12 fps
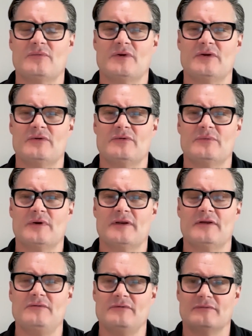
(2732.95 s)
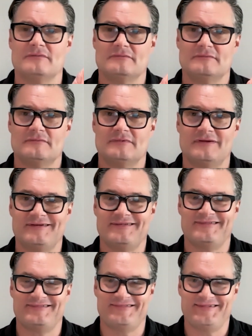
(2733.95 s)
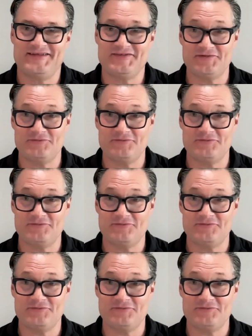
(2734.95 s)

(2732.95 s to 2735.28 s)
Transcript: we all went, oh, it's in